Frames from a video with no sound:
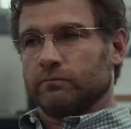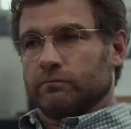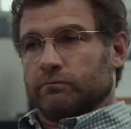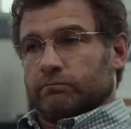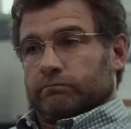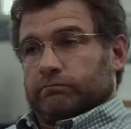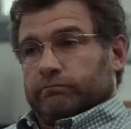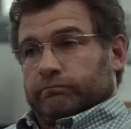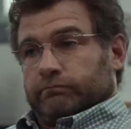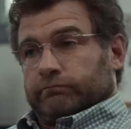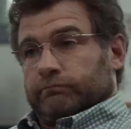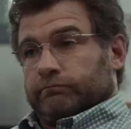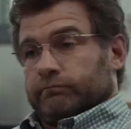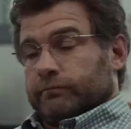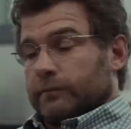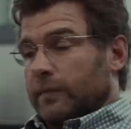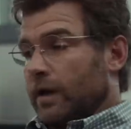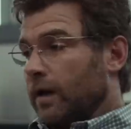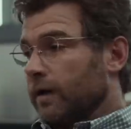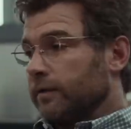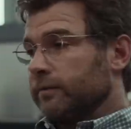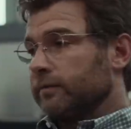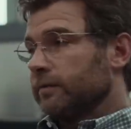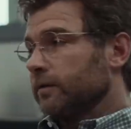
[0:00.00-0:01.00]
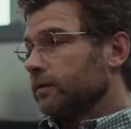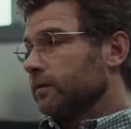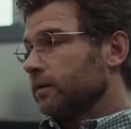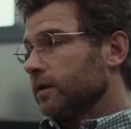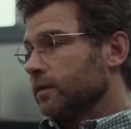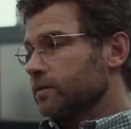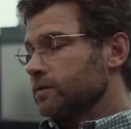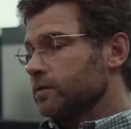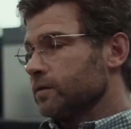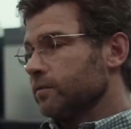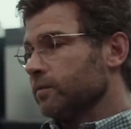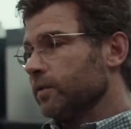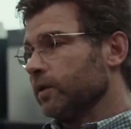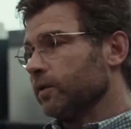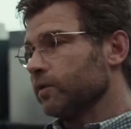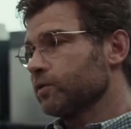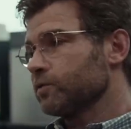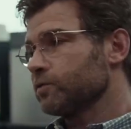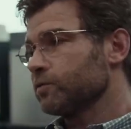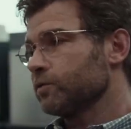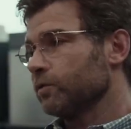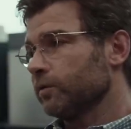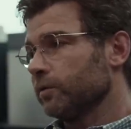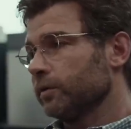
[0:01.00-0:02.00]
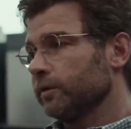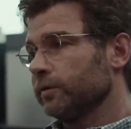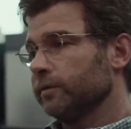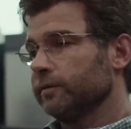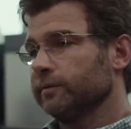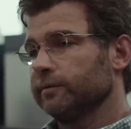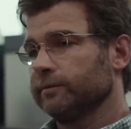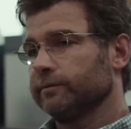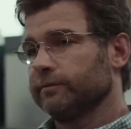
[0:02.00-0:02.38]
he's kind of trailing a story or digging down or